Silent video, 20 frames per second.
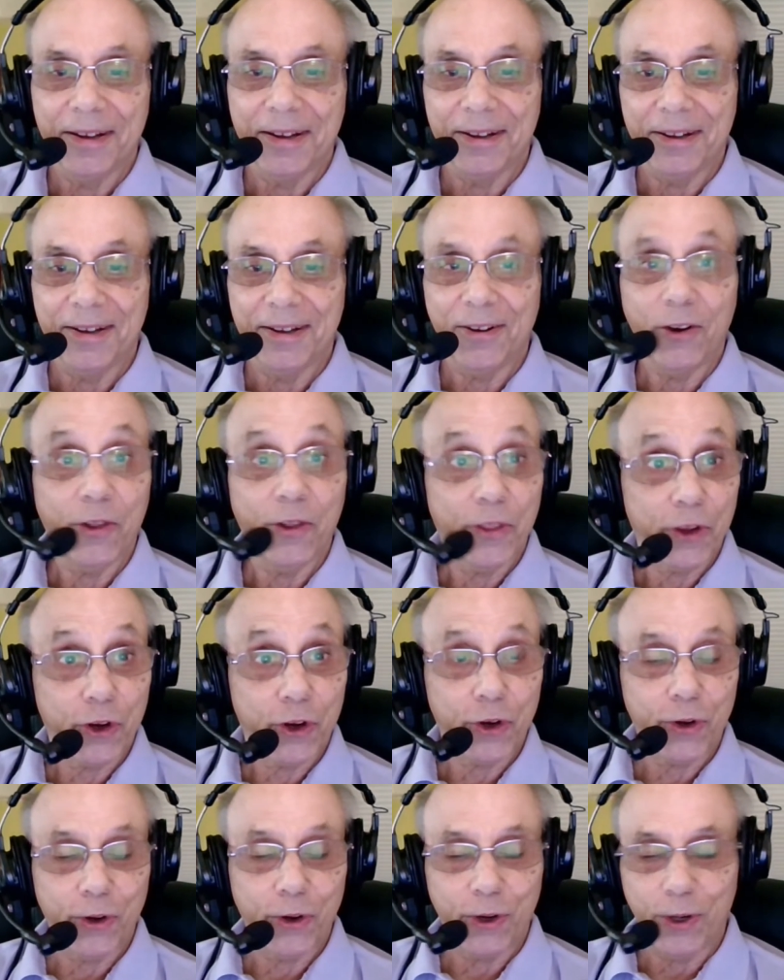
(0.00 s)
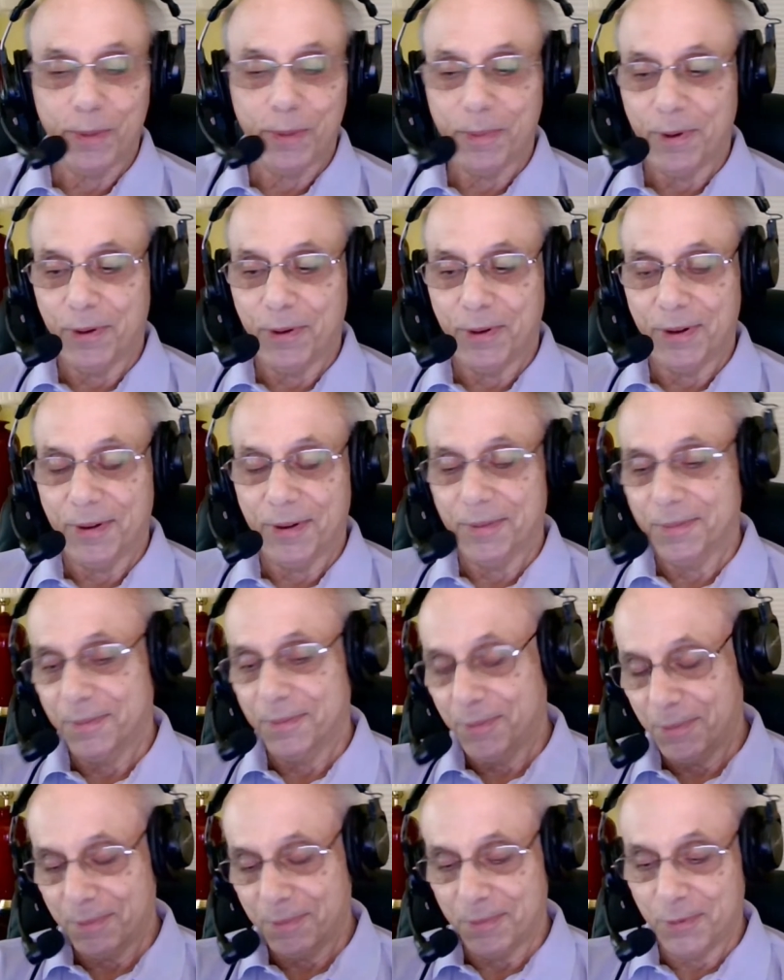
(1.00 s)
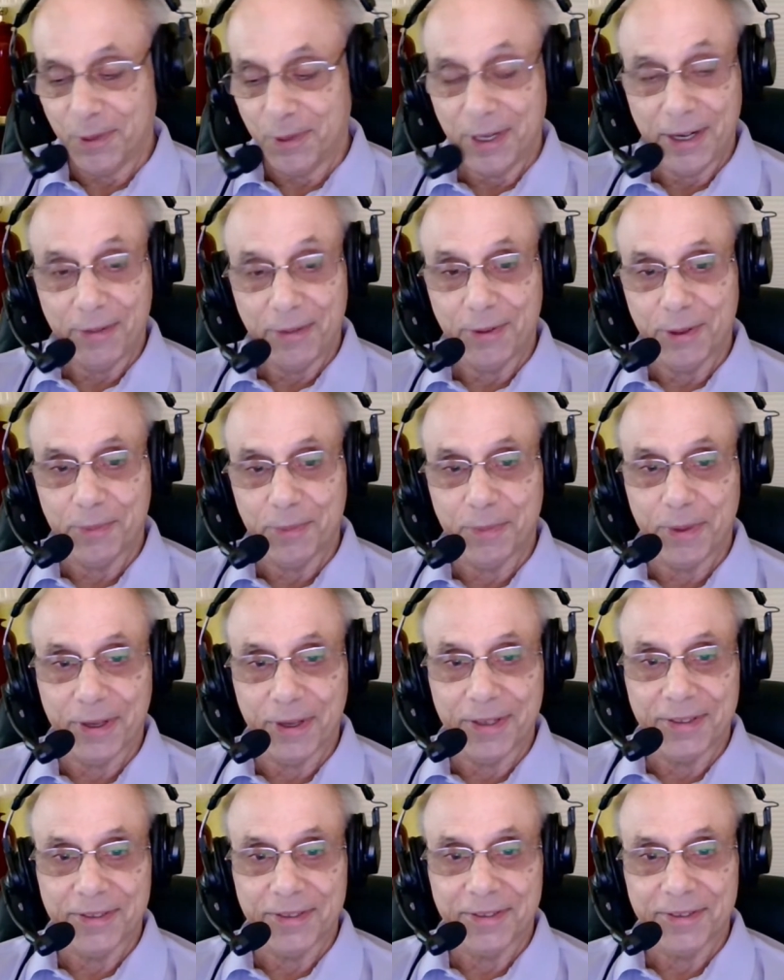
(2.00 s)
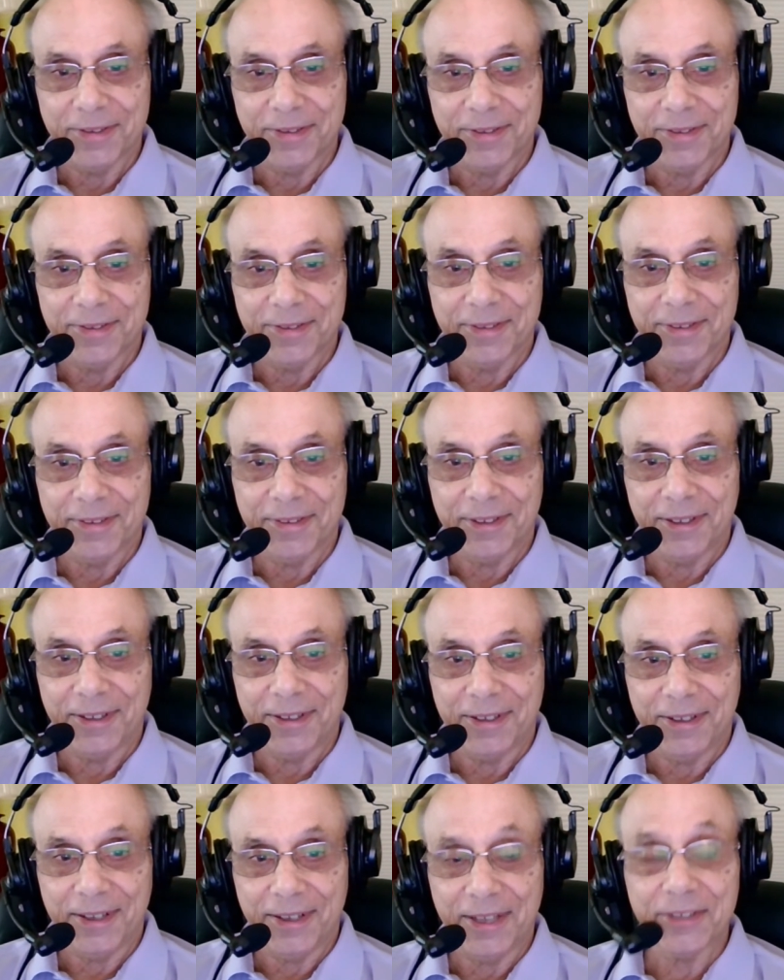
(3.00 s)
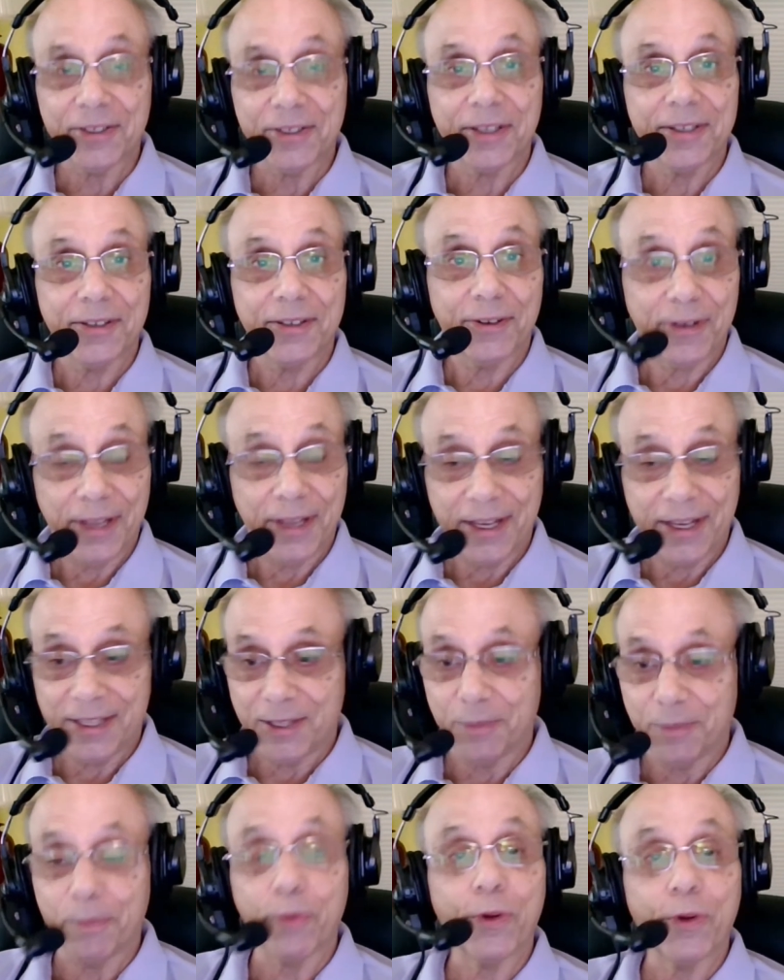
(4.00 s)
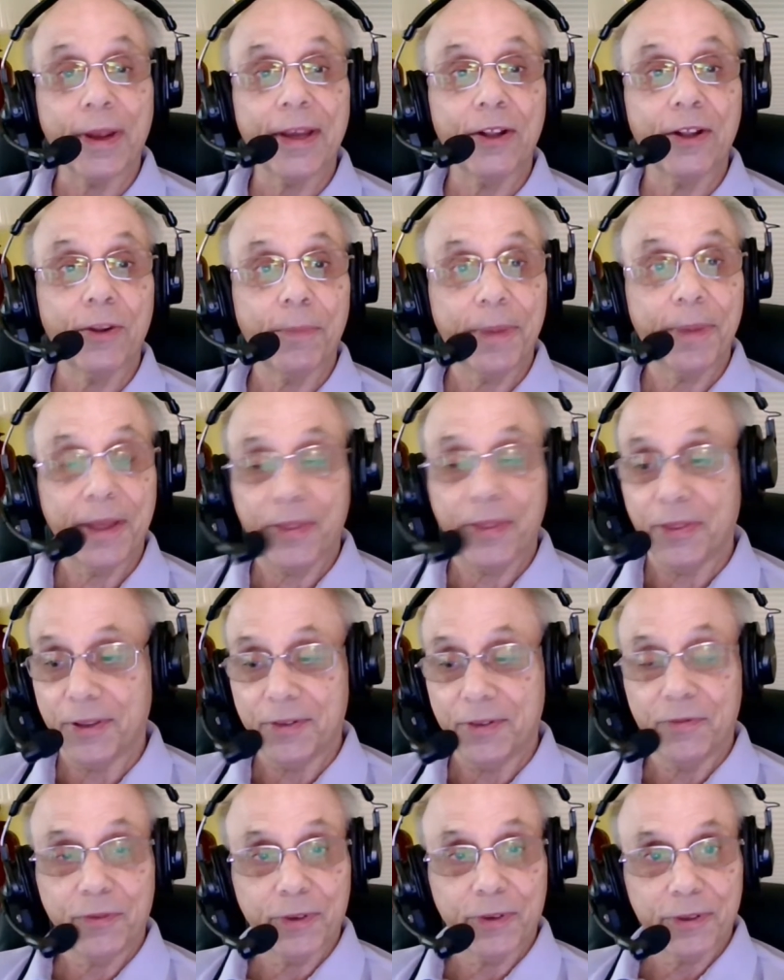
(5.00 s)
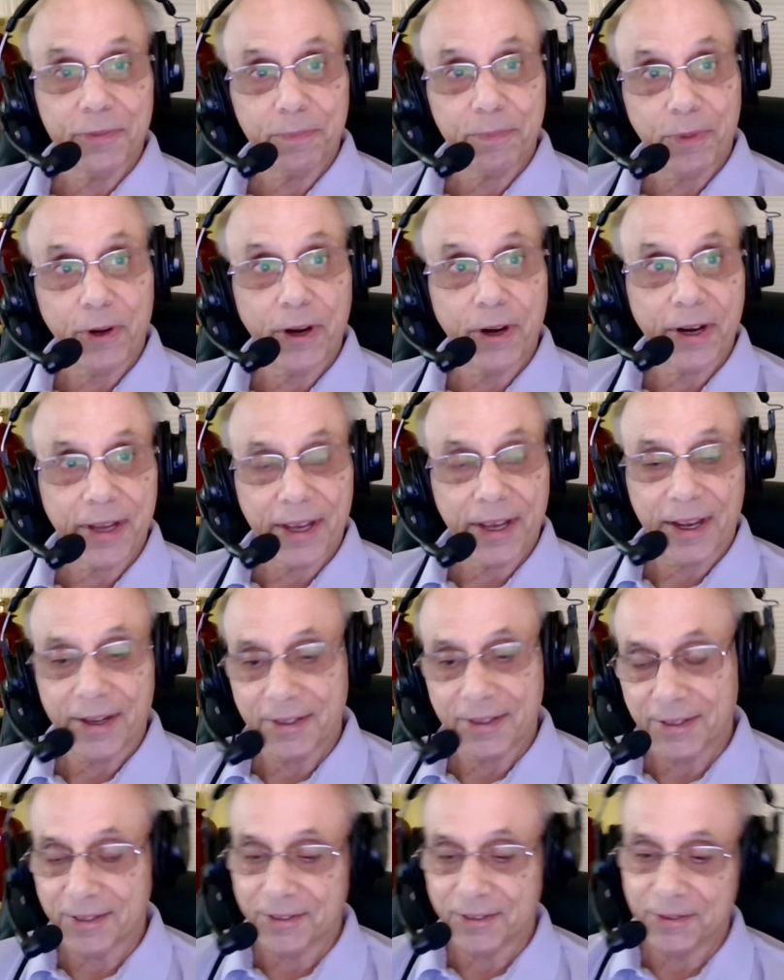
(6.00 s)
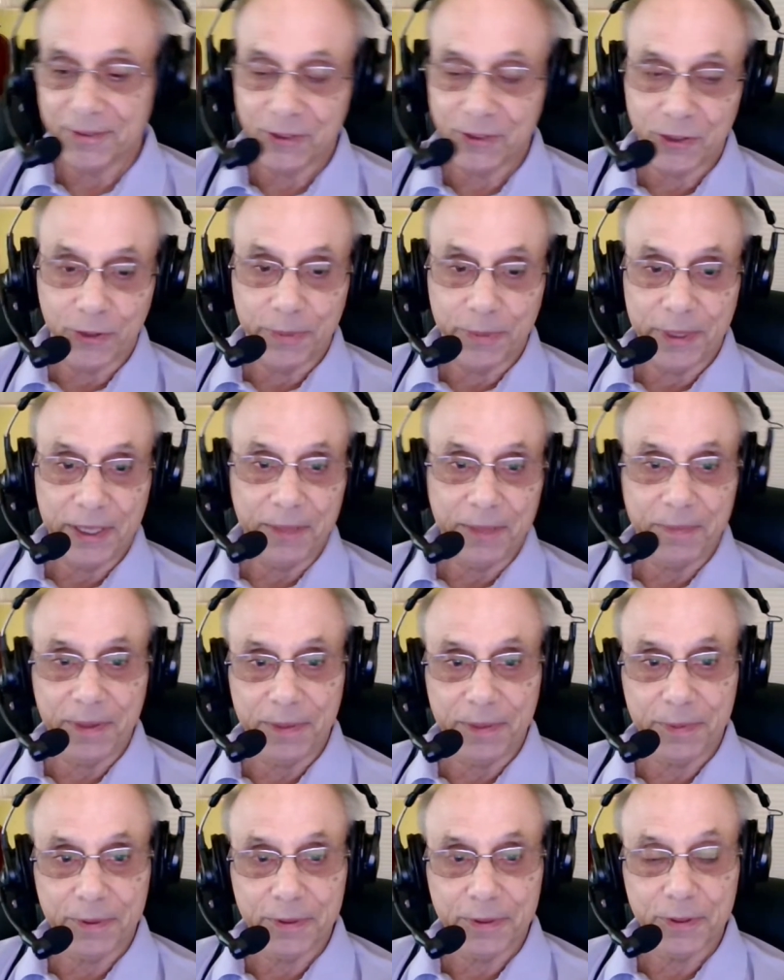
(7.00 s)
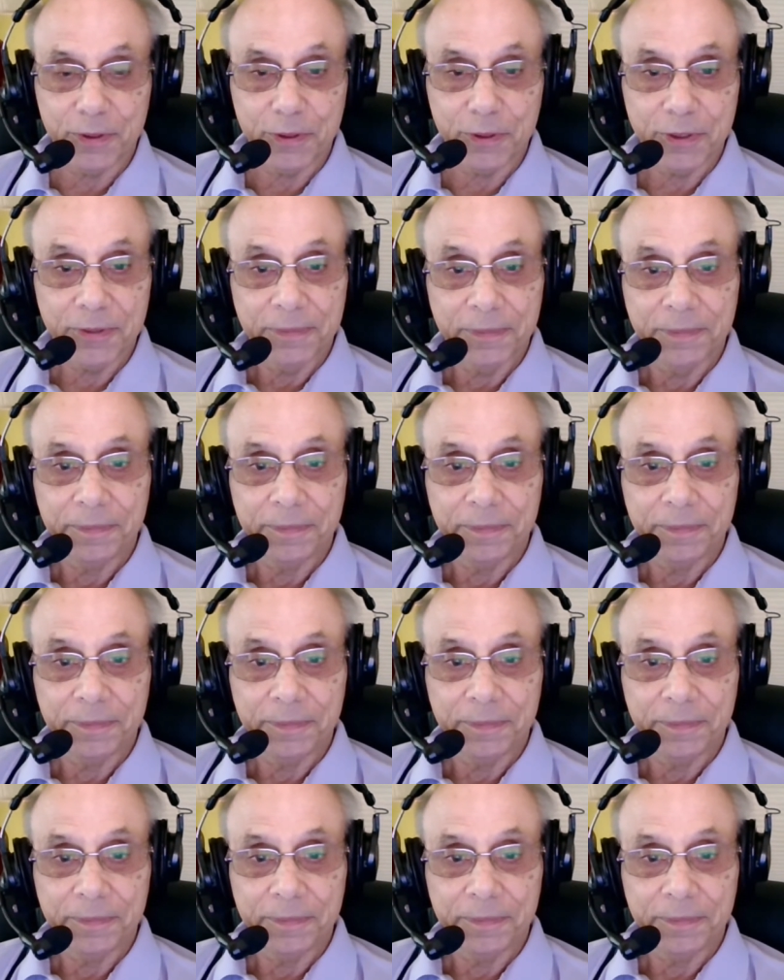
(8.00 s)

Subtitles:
on the curb or whatever. But like the Braille method for parking that so many people use.